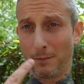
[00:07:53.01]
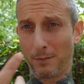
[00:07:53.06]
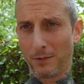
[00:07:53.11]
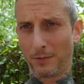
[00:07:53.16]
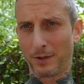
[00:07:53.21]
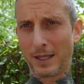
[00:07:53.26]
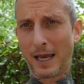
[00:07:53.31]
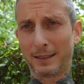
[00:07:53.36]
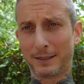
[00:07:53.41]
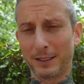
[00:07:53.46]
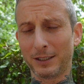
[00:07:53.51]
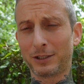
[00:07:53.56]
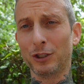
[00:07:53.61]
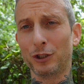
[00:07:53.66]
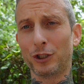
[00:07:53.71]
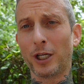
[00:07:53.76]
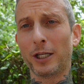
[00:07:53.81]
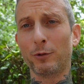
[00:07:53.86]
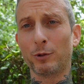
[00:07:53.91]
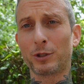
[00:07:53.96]
that
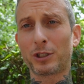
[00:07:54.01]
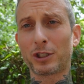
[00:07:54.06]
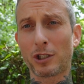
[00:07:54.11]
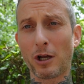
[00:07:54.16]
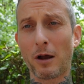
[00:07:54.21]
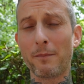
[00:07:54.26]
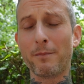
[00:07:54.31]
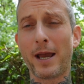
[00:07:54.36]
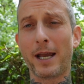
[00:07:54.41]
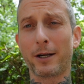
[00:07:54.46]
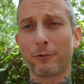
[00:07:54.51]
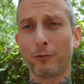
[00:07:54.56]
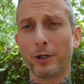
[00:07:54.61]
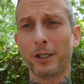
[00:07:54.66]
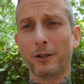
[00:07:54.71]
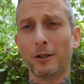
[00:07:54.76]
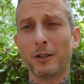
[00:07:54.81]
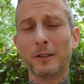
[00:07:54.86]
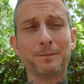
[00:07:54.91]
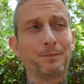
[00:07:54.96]
disingenuous scumbag
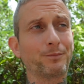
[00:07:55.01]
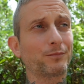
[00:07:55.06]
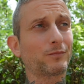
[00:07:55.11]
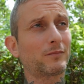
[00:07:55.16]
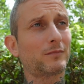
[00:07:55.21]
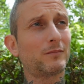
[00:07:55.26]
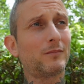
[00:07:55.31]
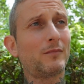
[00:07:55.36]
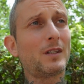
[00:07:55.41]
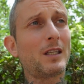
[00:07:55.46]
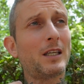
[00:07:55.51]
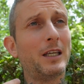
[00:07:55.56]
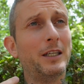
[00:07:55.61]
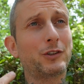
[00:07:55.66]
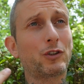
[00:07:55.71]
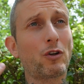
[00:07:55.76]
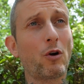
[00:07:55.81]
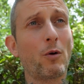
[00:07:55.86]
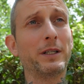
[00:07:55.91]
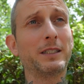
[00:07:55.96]
reader
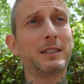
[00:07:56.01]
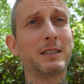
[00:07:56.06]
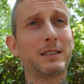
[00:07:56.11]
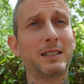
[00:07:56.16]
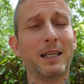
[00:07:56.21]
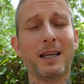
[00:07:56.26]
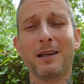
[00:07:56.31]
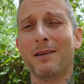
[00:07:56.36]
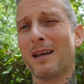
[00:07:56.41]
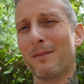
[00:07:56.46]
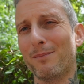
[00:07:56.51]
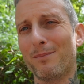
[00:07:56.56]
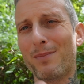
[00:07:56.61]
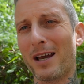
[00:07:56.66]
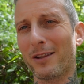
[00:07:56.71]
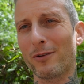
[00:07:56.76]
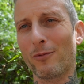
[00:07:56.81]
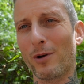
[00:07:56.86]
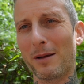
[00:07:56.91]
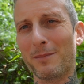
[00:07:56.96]
is going to say, and
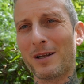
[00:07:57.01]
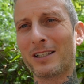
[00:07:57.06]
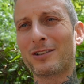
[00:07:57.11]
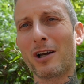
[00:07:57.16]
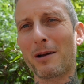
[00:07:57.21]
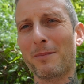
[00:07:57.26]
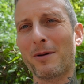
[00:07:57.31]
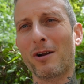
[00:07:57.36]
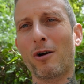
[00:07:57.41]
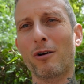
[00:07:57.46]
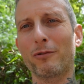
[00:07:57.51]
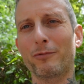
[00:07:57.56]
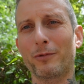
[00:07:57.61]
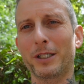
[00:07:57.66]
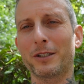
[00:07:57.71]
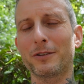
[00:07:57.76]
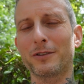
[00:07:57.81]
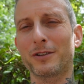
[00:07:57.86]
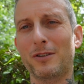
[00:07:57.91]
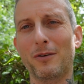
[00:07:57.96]
by the way, I'm not talking about all
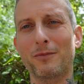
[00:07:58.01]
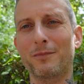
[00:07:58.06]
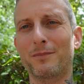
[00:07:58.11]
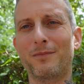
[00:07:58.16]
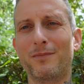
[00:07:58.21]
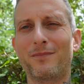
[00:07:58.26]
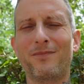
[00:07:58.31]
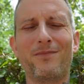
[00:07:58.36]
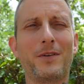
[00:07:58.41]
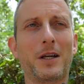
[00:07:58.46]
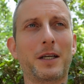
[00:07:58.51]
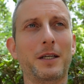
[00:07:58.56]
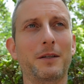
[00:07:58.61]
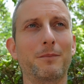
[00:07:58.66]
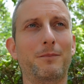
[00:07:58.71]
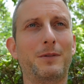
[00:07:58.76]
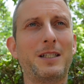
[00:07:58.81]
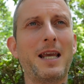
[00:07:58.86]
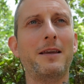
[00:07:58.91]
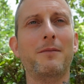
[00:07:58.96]
readers, don't
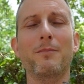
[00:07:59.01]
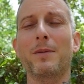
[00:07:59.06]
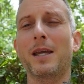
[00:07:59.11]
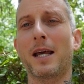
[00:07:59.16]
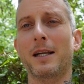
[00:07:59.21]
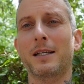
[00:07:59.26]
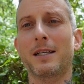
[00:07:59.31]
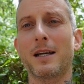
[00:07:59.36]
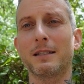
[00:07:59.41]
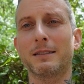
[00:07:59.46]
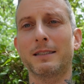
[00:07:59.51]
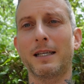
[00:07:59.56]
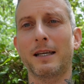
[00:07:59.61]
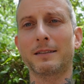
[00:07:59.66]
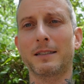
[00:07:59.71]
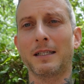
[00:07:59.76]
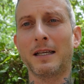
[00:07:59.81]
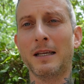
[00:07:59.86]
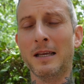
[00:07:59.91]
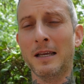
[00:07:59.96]
fucking take me out of context,